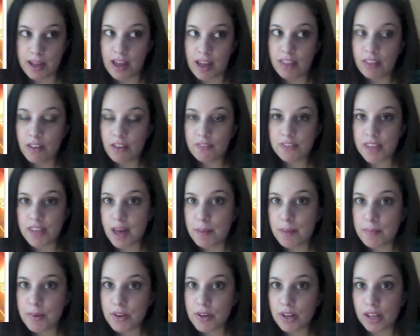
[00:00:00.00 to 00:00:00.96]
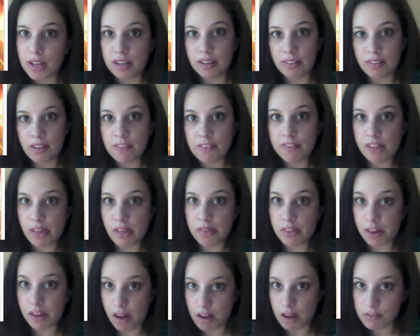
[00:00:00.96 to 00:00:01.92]
I loved that book, and I love
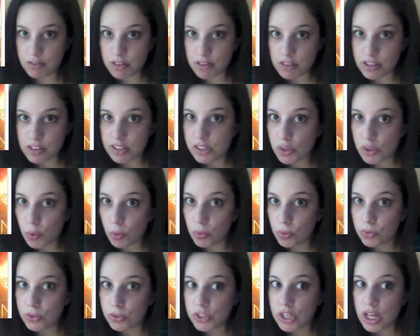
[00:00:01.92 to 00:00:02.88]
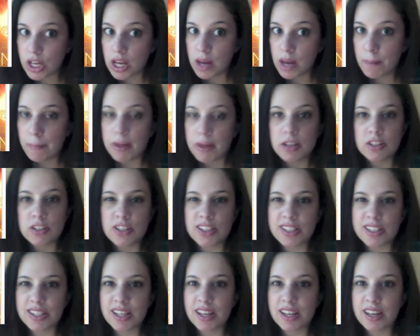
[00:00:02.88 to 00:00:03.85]
that the cover is gold, but it's
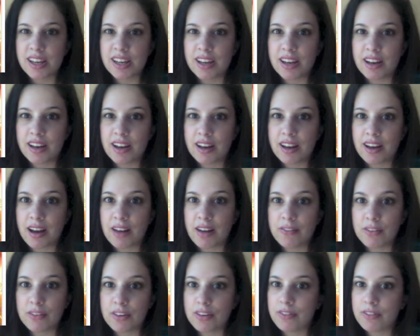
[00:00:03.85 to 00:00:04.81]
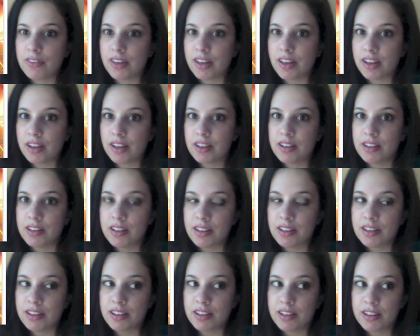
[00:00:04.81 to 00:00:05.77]
just like a cover of like
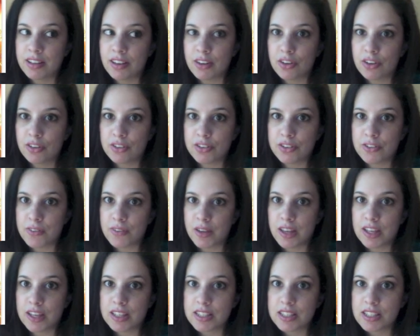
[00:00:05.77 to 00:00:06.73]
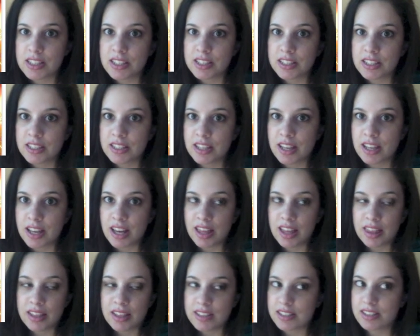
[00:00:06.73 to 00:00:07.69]
a girl's face,
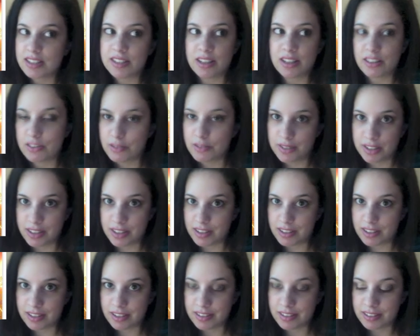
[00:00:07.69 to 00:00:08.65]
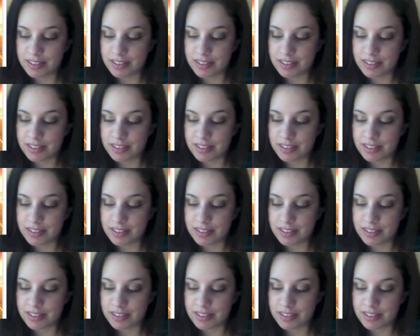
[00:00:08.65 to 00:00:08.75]
and that doesn't tell you anything.